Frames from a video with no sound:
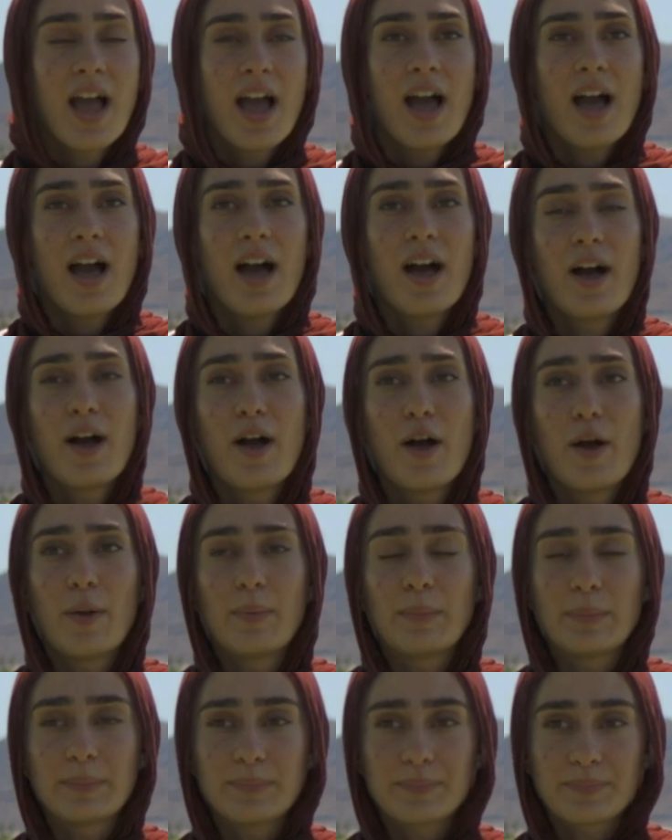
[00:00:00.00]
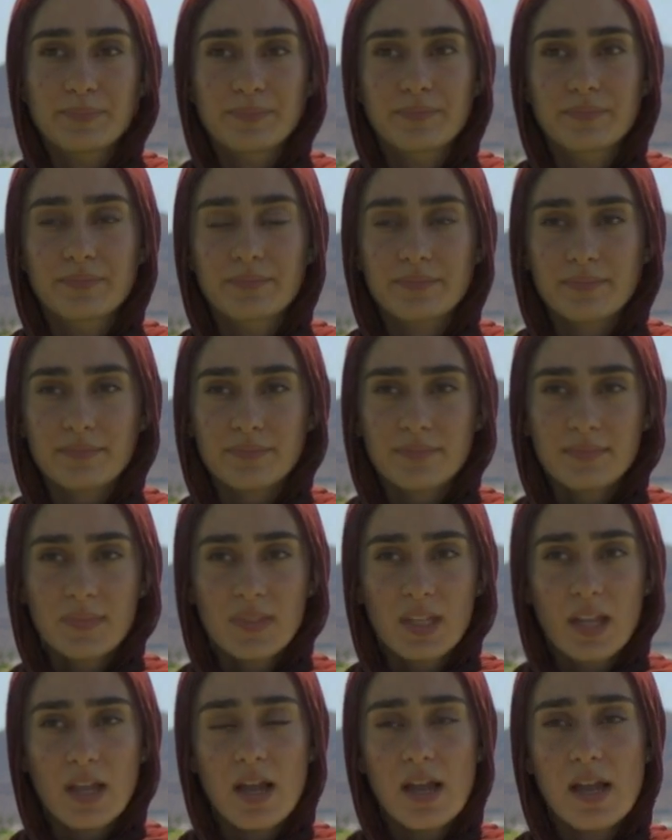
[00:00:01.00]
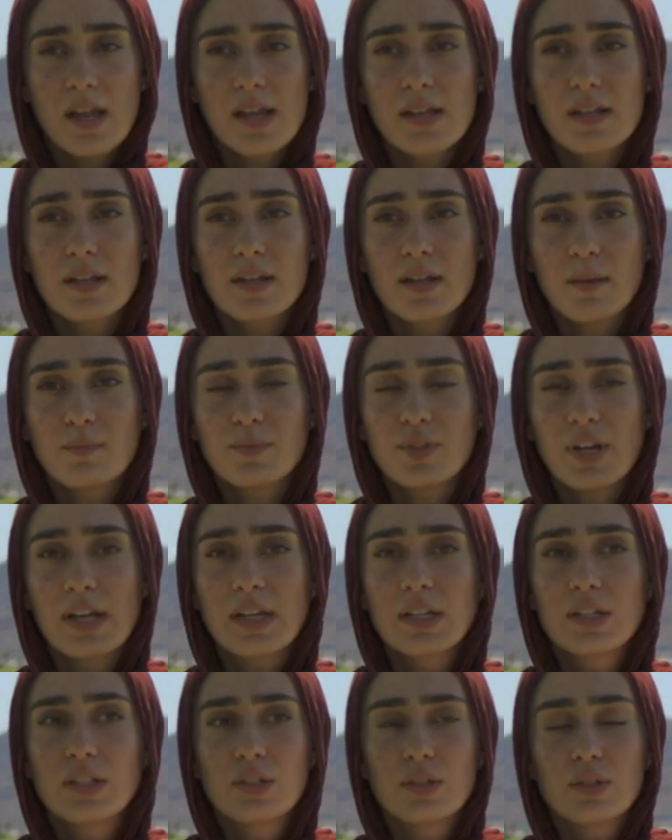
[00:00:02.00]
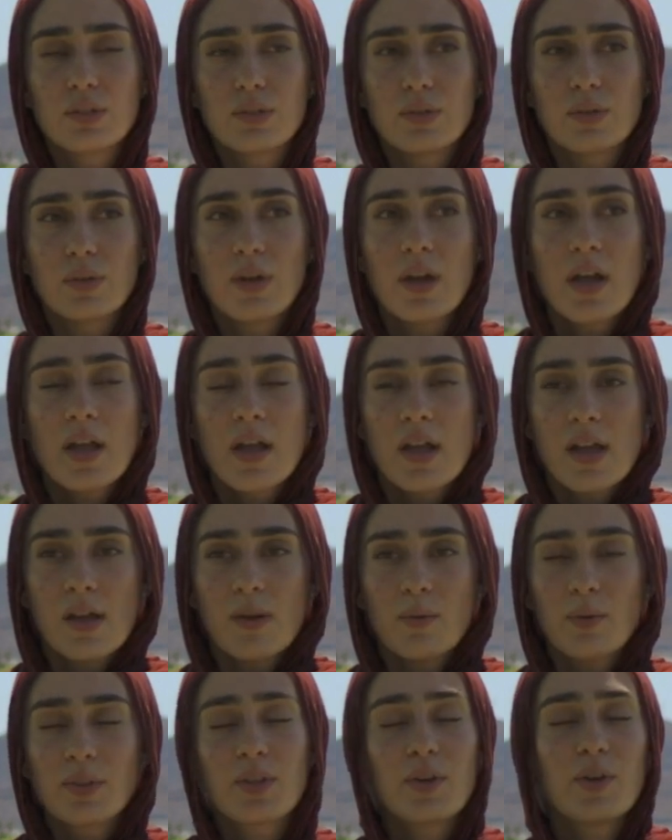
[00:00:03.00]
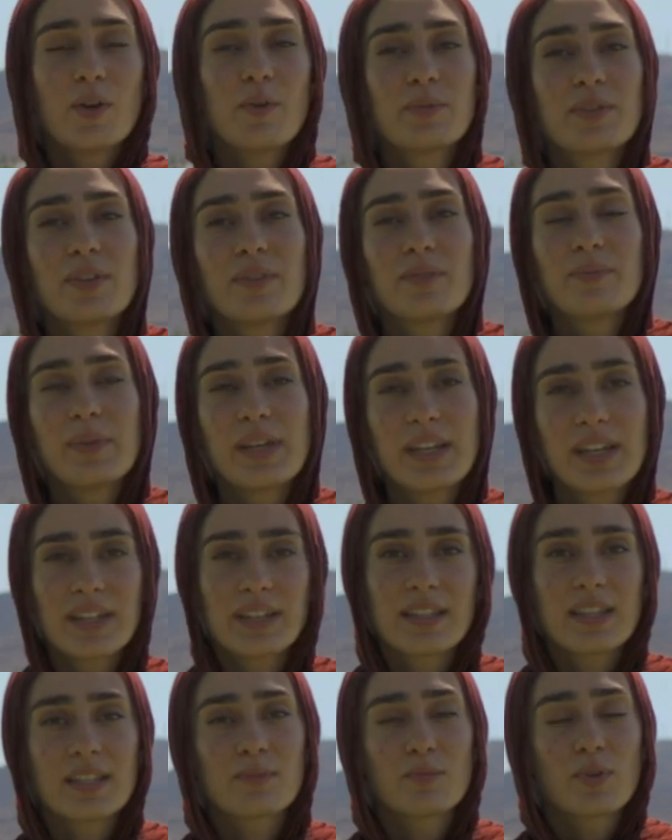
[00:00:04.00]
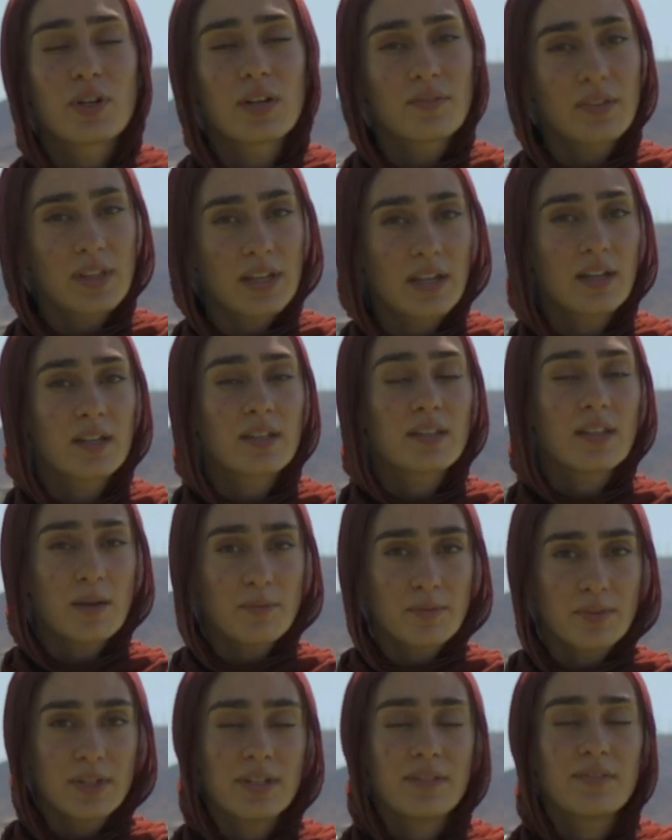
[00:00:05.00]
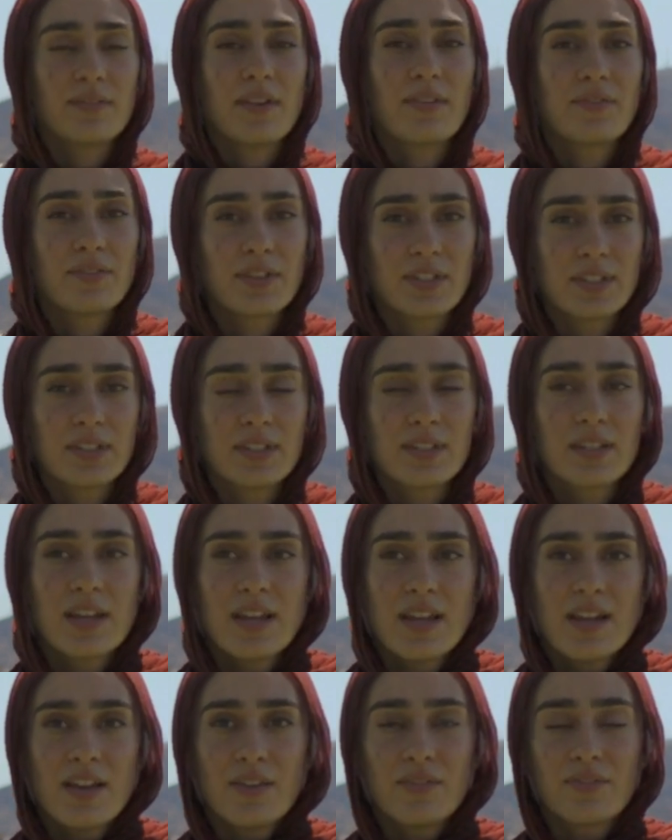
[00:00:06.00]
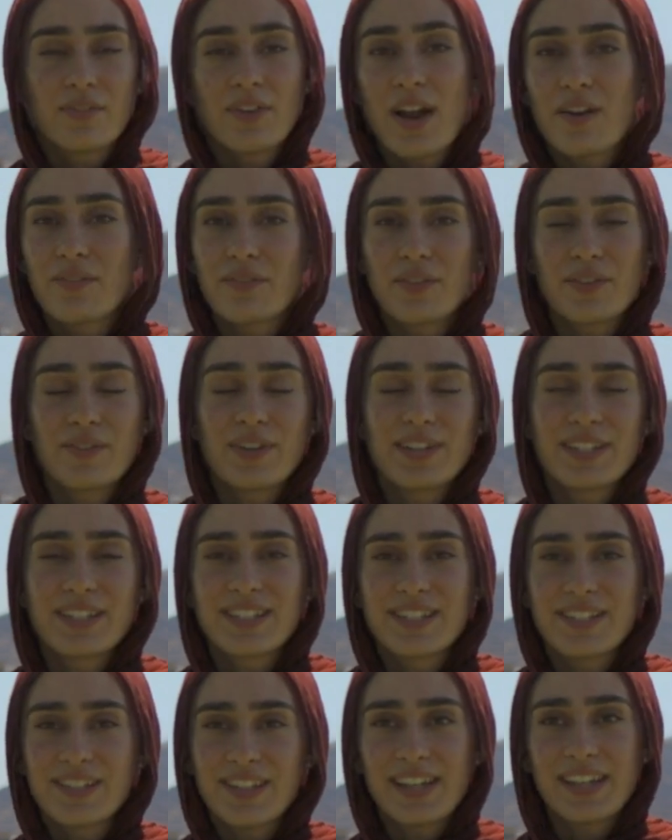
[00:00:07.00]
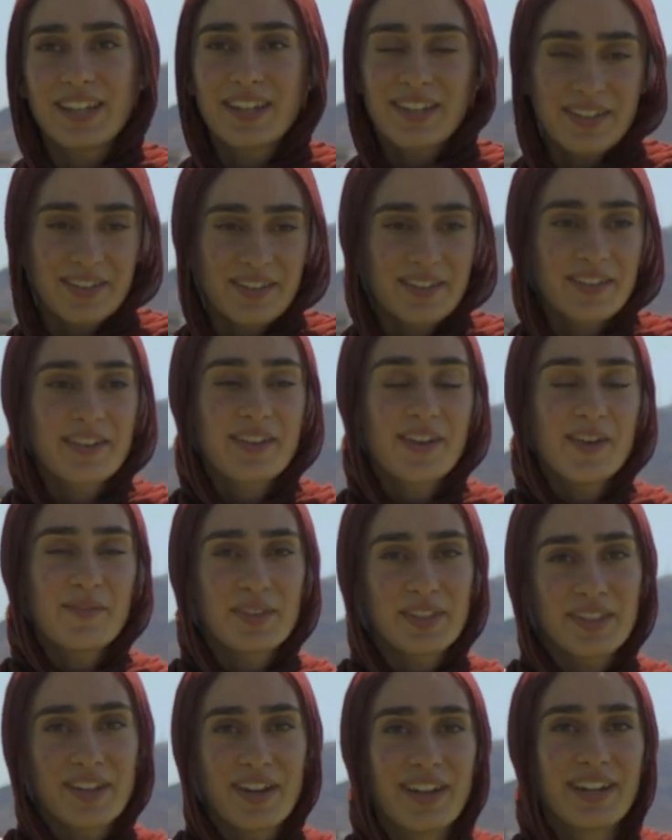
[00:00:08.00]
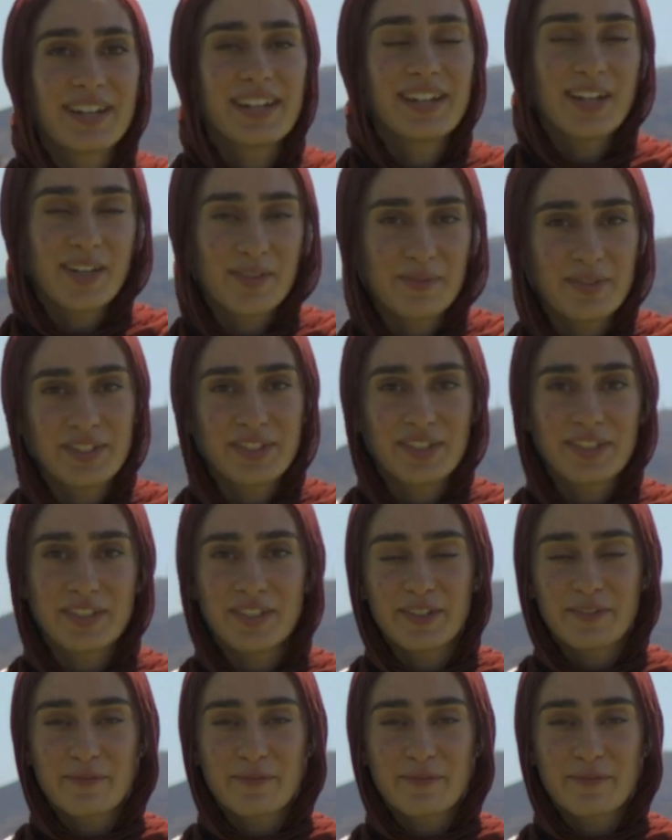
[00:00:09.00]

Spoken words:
And I'm trying to, with the hopes of making this more of like a collaborative effort for everyone to like come along and help each other.